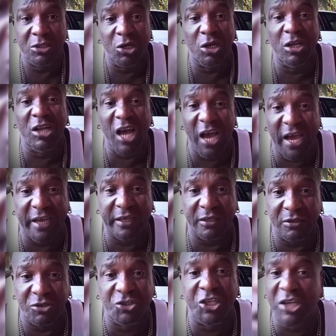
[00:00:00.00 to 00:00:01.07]
You lie.
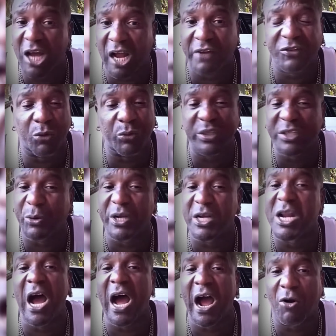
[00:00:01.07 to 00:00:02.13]
Gina, so we say,
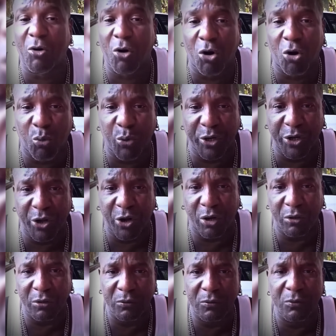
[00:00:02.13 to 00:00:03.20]
nah, I work with you.